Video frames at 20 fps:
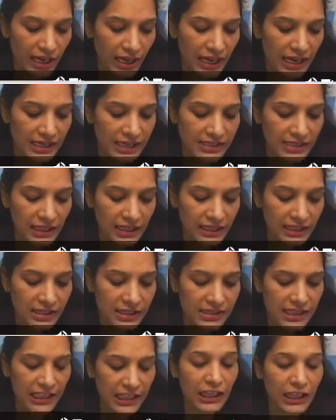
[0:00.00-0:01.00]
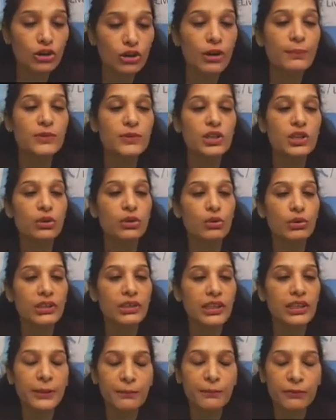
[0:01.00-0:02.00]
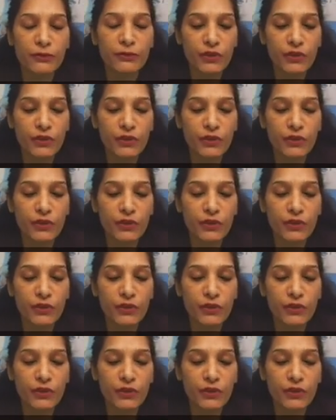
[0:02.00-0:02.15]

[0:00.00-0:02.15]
as in the second option only,